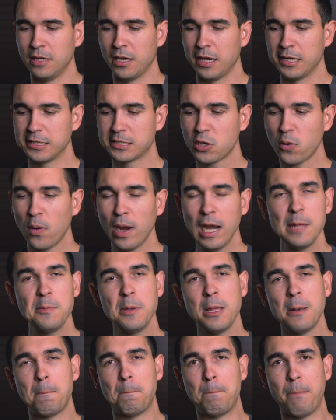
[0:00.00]
It's quite a
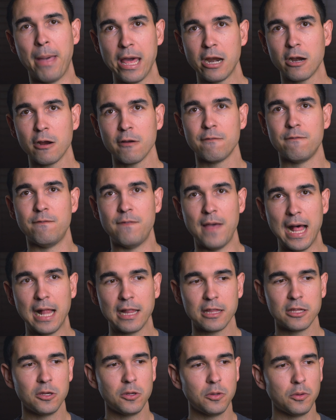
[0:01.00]
bit better
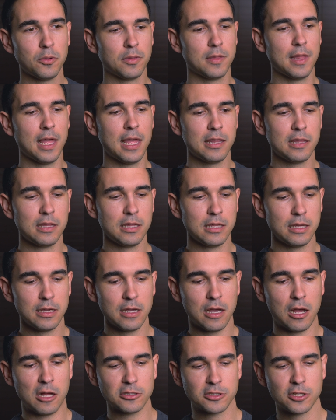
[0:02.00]
value than
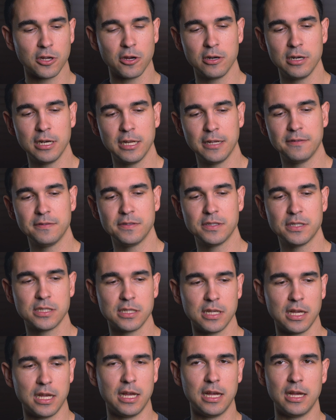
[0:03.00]
the alternatives,
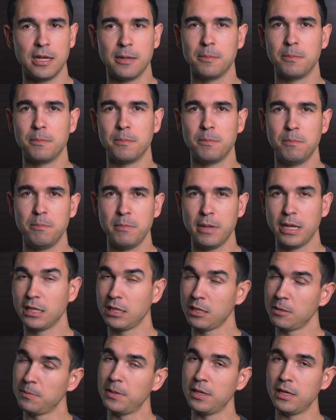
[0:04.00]
uh,
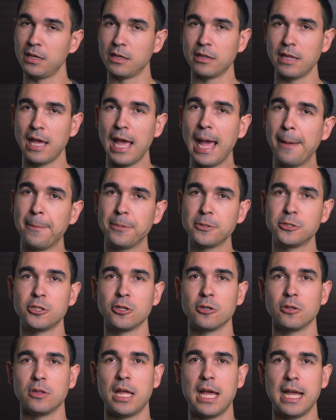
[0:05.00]
mainly being the
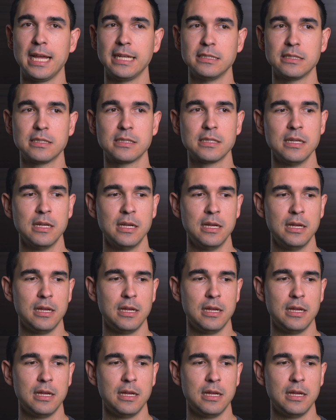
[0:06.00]
Aputure lines.